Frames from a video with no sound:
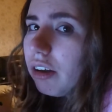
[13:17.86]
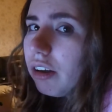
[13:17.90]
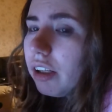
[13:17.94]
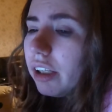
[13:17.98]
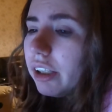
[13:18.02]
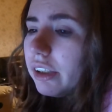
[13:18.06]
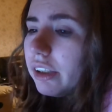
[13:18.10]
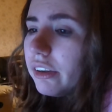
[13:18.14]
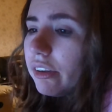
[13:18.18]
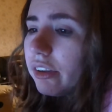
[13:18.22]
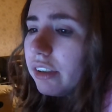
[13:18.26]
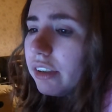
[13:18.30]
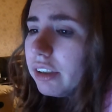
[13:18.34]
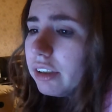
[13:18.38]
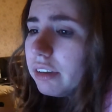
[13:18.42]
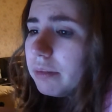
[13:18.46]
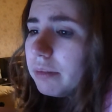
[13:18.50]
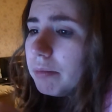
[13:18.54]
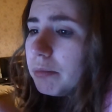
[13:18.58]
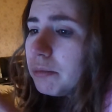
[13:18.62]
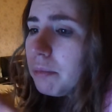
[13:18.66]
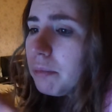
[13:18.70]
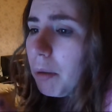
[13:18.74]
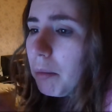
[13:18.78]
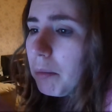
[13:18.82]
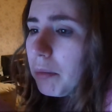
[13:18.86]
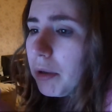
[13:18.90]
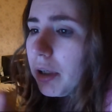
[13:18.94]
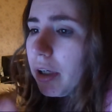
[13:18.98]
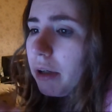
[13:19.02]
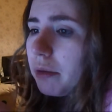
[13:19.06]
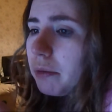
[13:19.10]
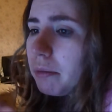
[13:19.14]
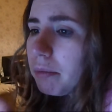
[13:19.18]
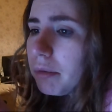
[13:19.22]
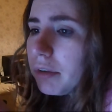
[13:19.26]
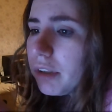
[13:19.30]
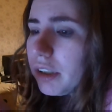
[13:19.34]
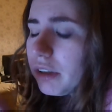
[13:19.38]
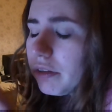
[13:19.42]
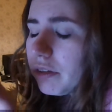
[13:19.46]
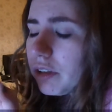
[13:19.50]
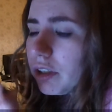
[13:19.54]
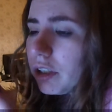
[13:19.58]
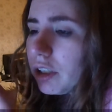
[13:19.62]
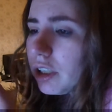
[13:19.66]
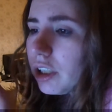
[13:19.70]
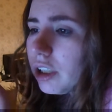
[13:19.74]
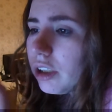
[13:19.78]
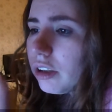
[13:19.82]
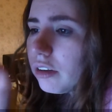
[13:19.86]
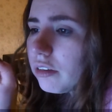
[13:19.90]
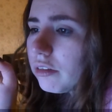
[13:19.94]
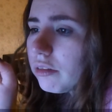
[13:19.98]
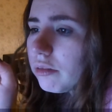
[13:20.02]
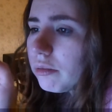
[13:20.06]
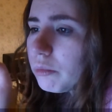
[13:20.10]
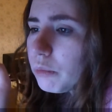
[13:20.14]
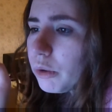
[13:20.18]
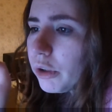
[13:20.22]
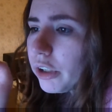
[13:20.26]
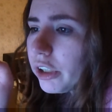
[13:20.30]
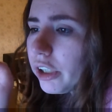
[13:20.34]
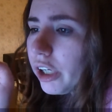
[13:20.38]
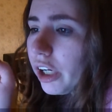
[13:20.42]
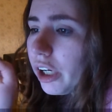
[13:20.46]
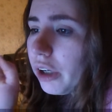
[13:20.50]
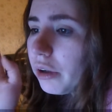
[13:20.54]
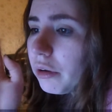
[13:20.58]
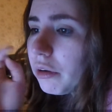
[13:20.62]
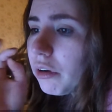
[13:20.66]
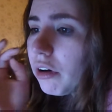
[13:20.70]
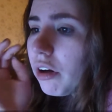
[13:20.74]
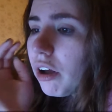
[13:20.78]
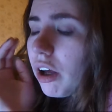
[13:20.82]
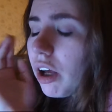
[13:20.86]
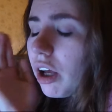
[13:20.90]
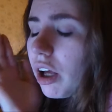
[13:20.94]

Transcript: the Pump It Up DVD workout,